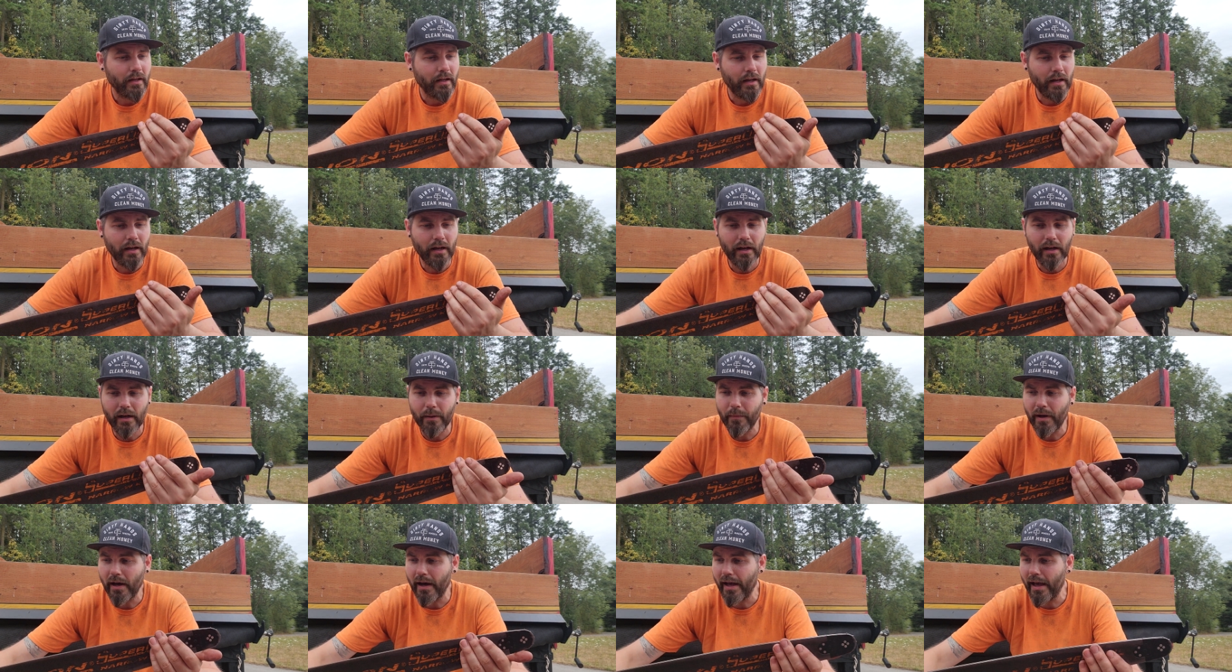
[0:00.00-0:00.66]

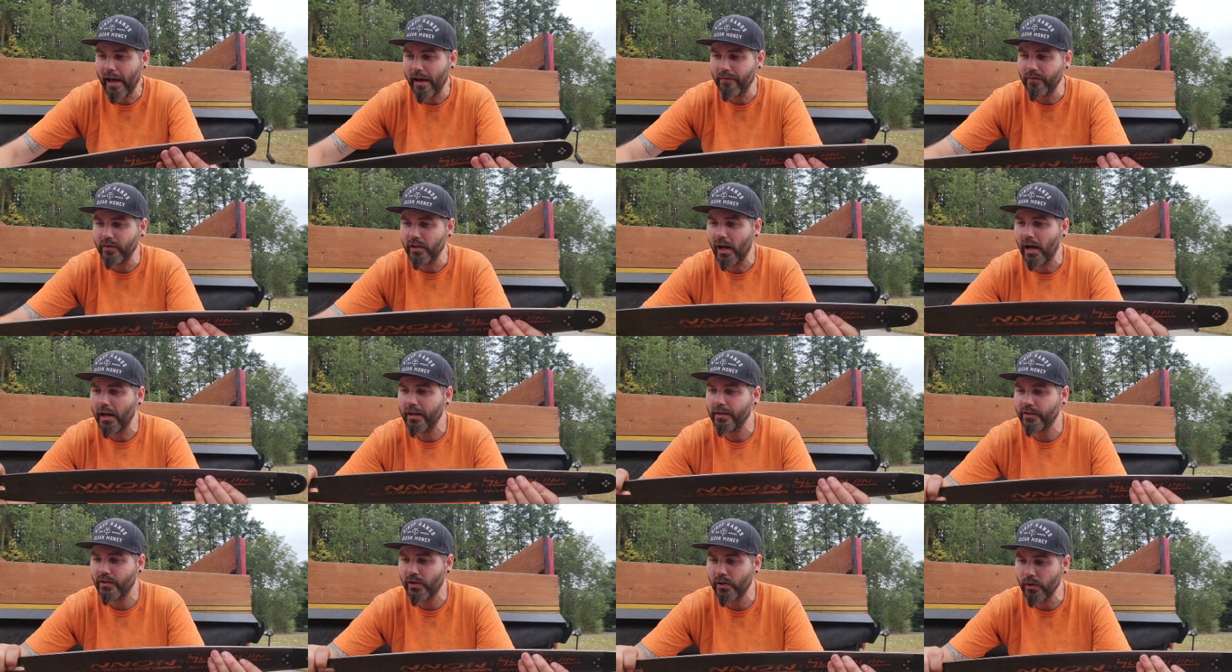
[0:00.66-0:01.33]
I have
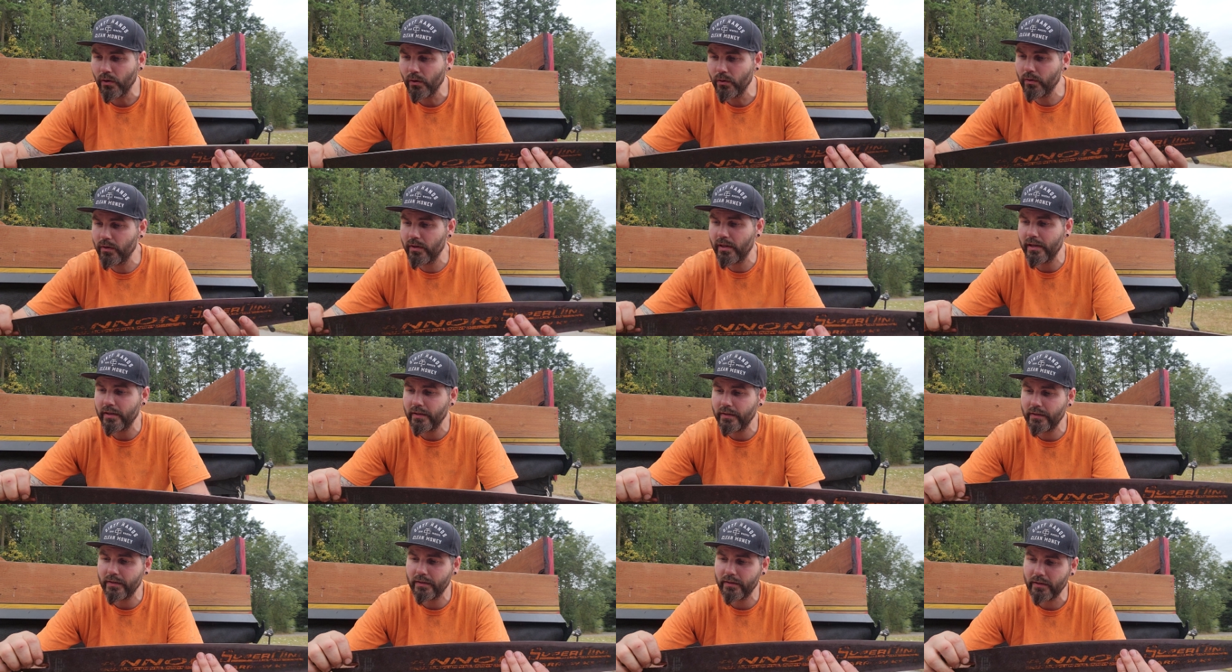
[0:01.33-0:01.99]
not tuned
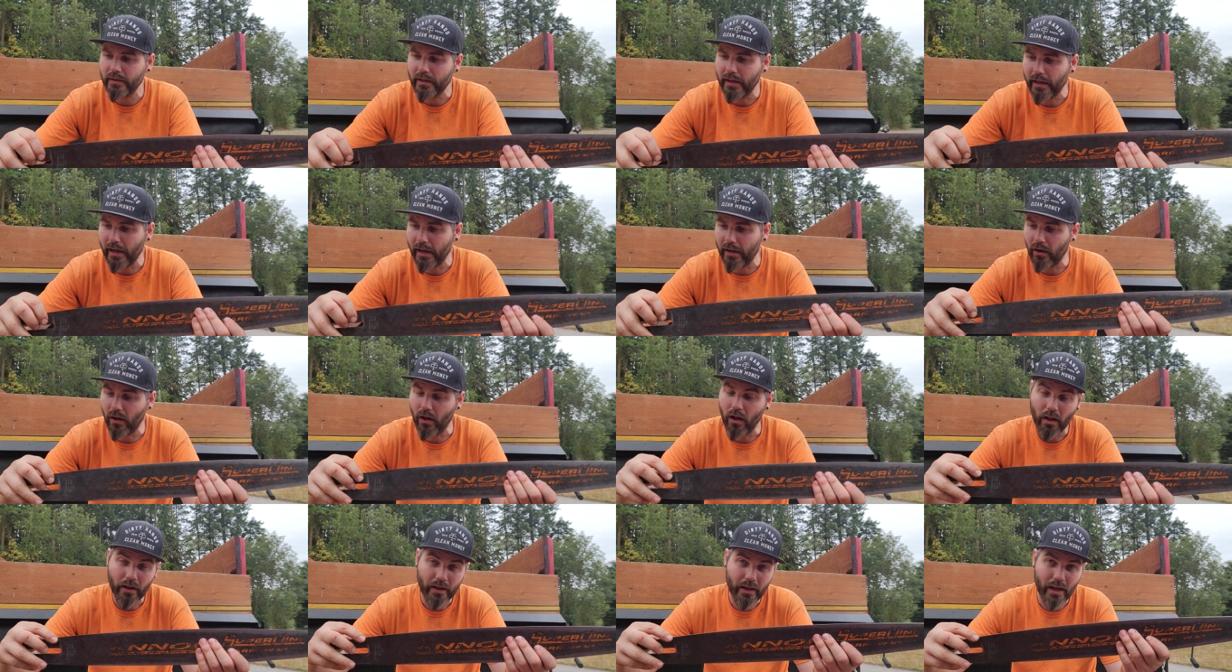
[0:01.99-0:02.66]
this at
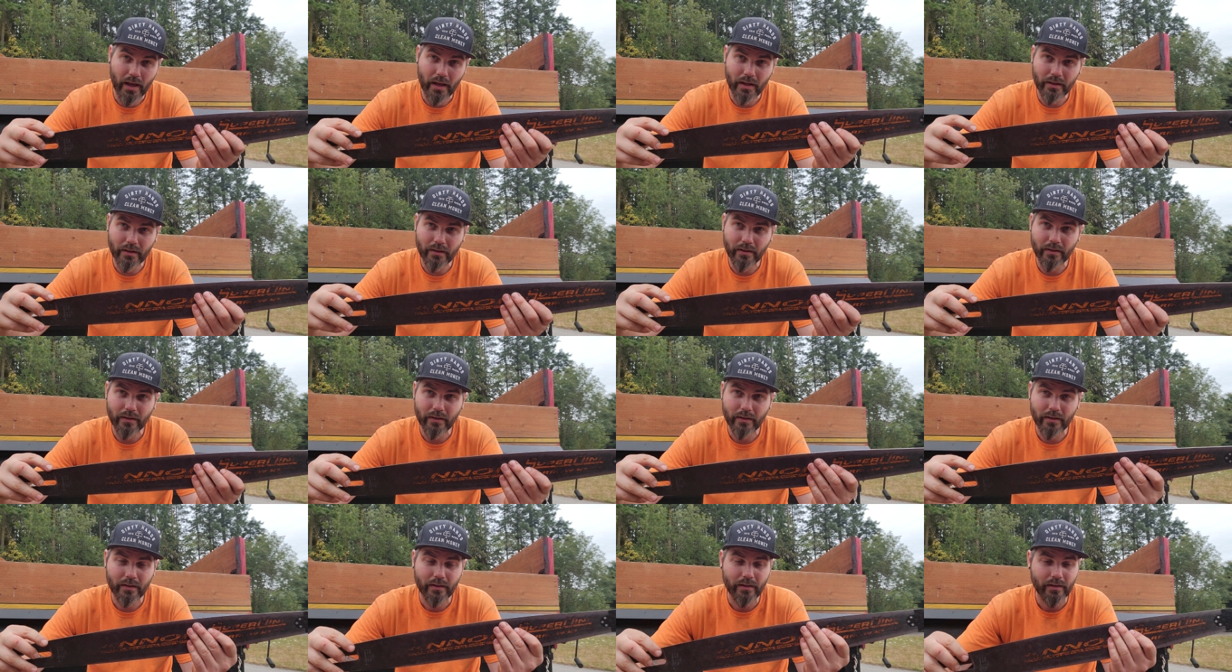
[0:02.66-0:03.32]
all yet.
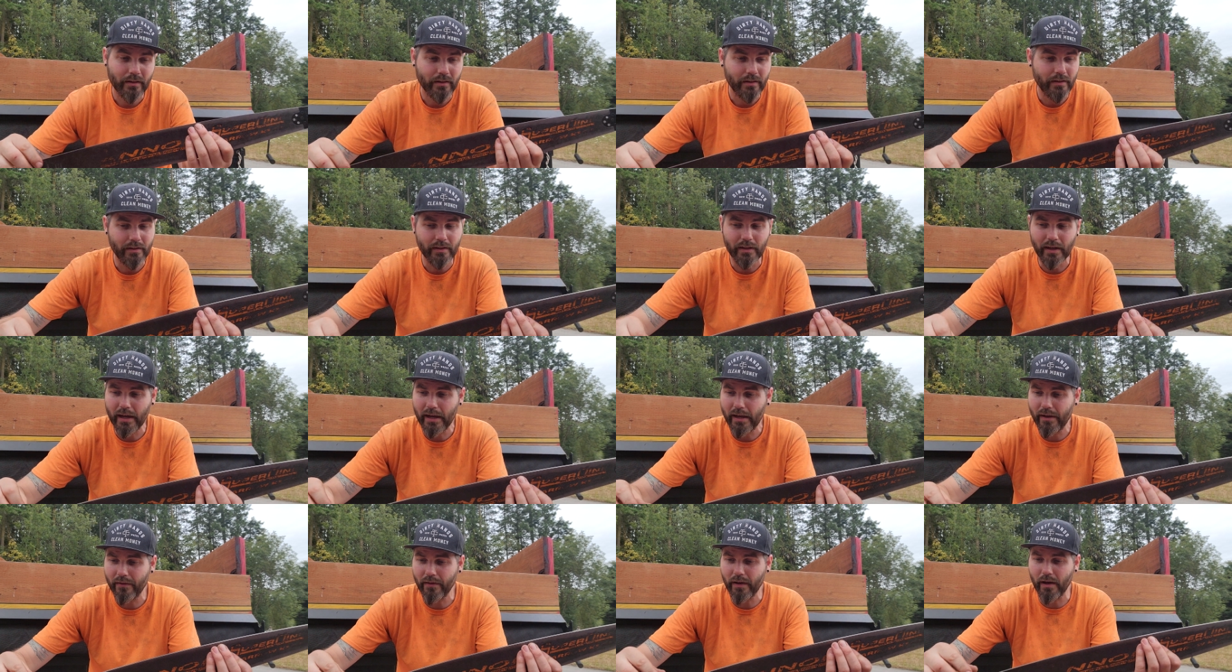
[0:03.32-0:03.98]

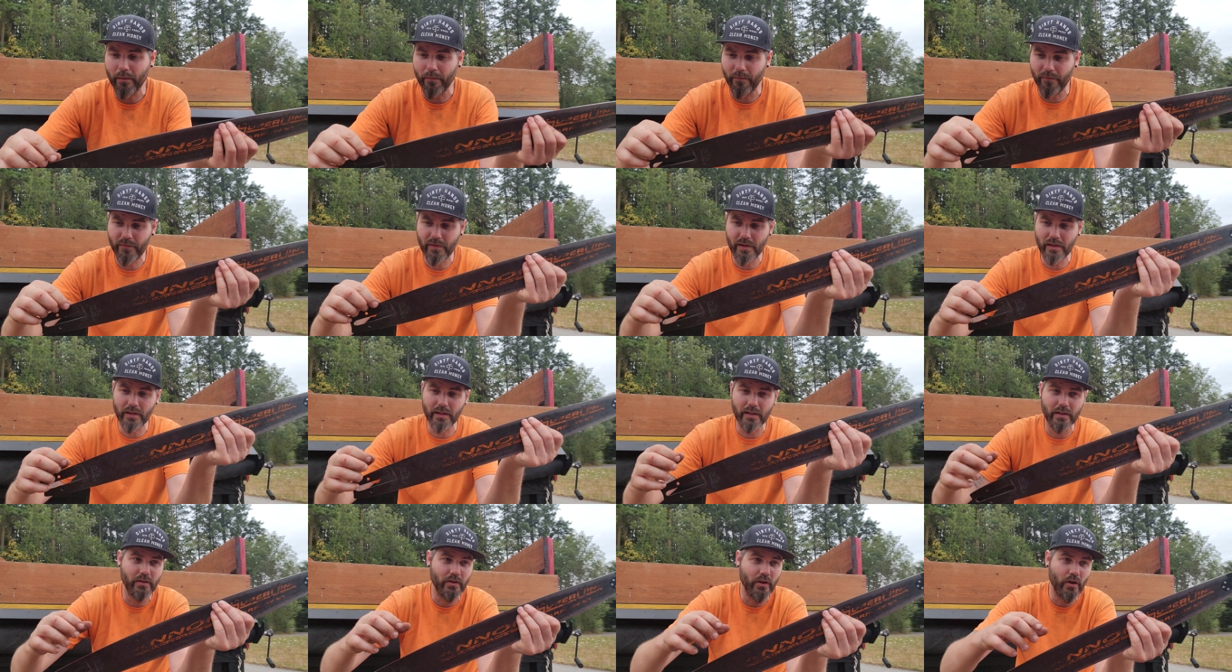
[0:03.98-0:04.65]
I'm
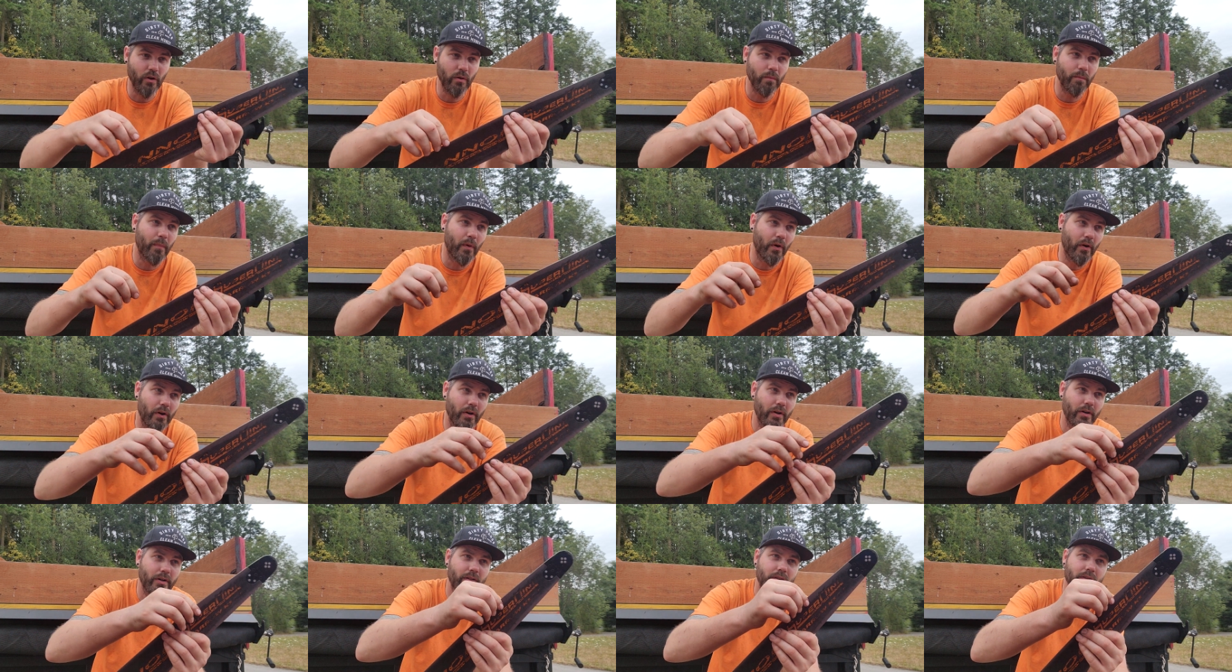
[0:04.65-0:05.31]
feeling no
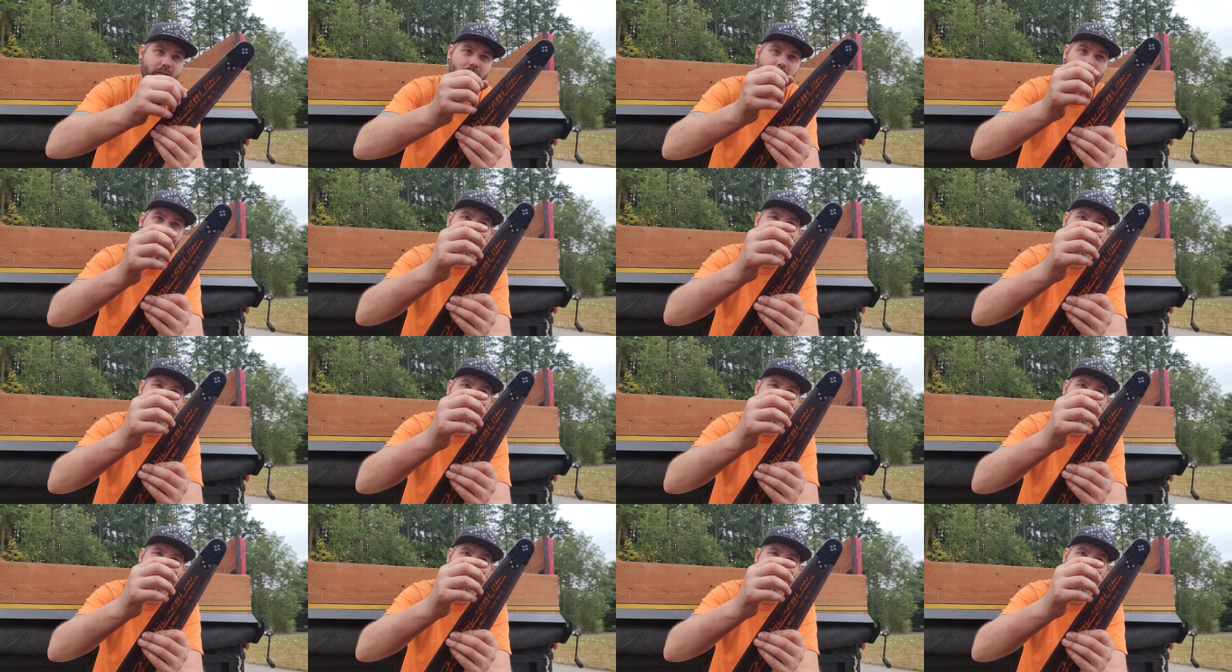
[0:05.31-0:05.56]
burrs.